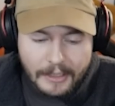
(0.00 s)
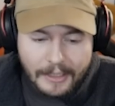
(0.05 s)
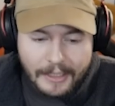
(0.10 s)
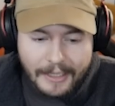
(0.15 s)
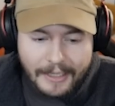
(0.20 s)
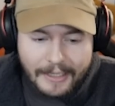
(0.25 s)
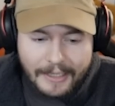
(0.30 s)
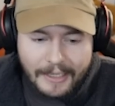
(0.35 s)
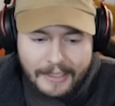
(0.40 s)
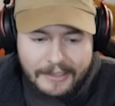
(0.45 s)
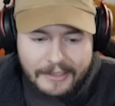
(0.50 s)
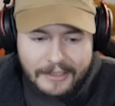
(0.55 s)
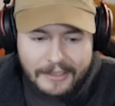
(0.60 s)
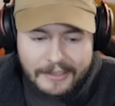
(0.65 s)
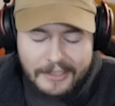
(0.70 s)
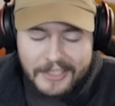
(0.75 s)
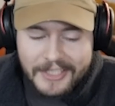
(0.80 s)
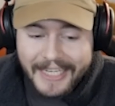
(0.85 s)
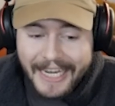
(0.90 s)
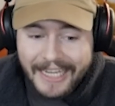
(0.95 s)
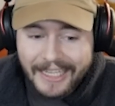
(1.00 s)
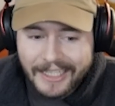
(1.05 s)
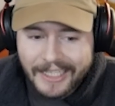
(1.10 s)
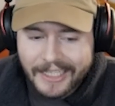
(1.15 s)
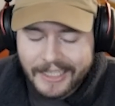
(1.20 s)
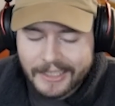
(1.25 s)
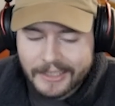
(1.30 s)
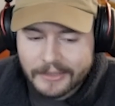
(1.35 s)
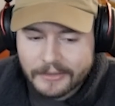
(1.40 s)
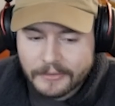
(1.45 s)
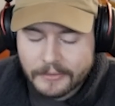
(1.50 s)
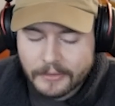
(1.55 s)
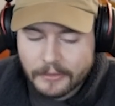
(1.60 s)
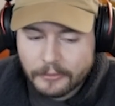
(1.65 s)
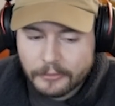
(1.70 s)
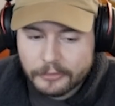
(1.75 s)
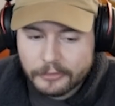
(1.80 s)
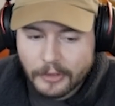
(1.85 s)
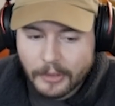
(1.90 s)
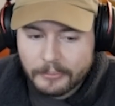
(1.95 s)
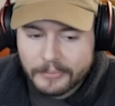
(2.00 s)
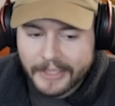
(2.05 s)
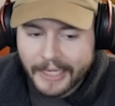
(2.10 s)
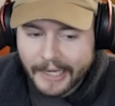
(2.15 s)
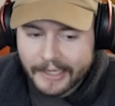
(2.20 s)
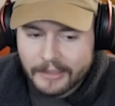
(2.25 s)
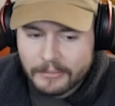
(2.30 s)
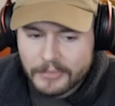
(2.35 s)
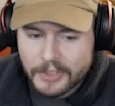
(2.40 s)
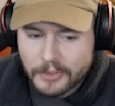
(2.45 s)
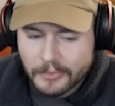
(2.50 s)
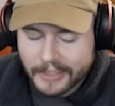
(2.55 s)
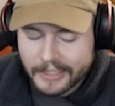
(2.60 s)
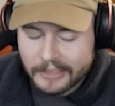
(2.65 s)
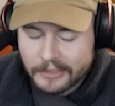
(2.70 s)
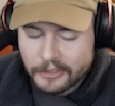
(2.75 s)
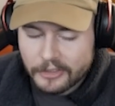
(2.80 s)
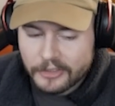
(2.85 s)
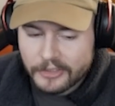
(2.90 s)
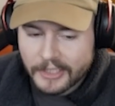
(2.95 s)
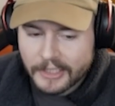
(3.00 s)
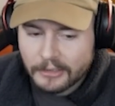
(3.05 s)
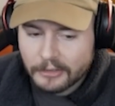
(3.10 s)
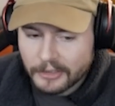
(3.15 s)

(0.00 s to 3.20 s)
And the scaling from the item is quite interesting.